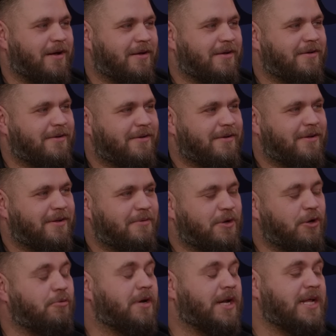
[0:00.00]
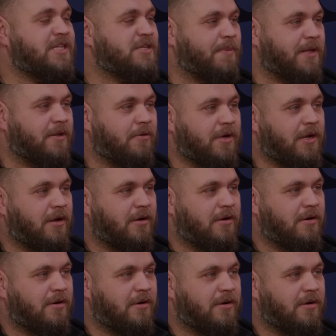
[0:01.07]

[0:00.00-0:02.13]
you are. You don't need to be though, do you?